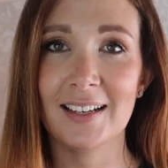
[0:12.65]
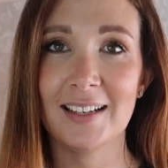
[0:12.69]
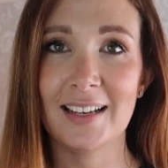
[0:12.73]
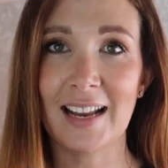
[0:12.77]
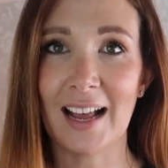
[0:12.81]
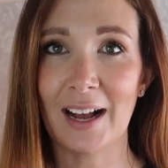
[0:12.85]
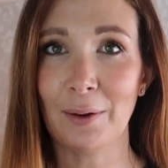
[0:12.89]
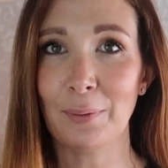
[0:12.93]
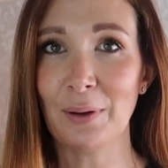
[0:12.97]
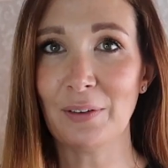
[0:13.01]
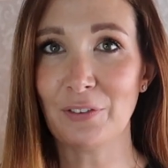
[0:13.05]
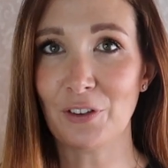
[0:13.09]

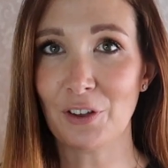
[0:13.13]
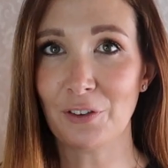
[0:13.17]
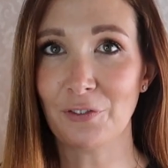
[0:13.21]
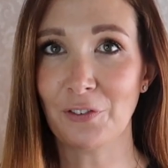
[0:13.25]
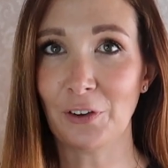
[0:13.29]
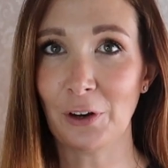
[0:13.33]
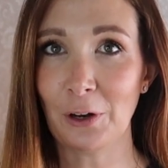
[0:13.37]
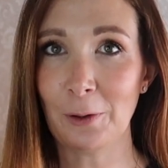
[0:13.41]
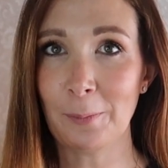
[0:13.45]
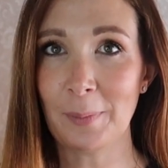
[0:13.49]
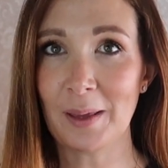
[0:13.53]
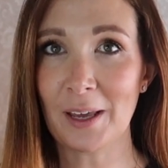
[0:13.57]
Now, if you
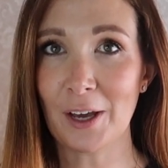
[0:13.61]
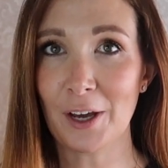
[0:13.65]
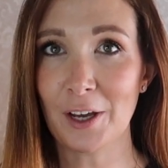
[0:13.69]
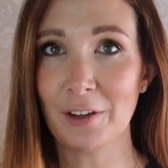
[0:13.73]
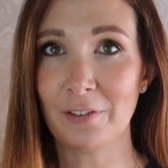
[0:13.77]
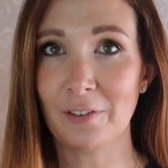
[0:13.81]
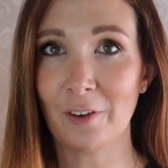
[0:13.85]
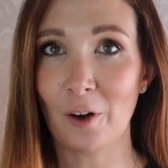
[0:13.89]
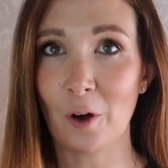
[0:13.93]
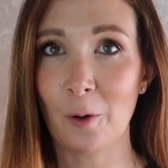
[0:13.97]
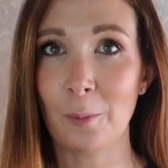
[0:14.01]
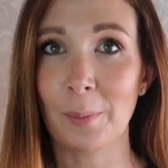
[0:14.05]
follow me
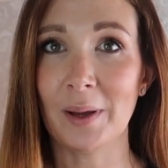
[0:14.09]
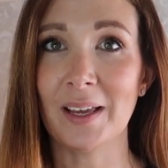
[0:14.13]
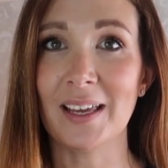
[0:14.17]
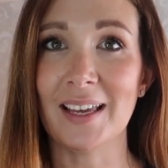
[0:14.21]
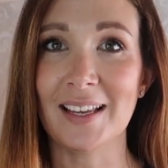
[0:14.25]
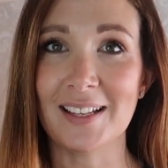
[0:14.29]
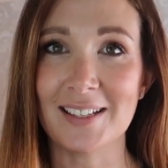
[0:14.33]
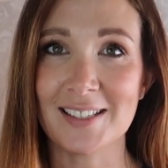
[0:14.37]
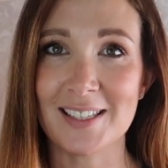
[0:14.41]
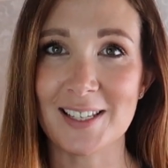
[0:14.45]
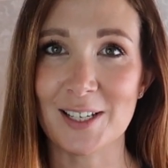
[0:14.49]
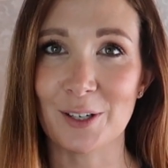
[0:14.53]
over on my
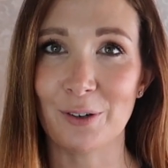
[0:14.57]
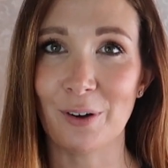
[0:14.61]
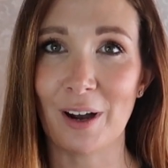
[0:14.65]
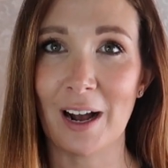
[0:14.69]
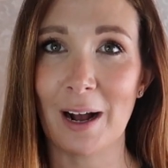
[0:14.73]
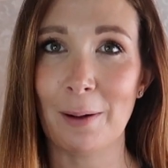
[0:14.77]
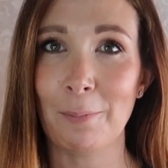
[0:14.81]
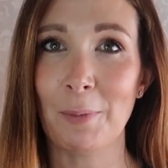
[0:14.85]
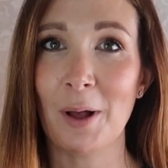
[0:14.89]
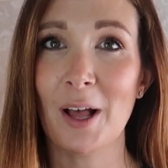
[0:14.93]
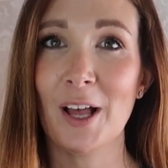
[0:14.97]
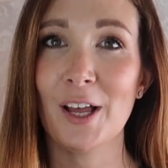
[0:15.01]

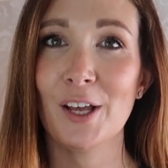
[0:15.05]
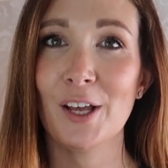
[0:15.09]
Instagram,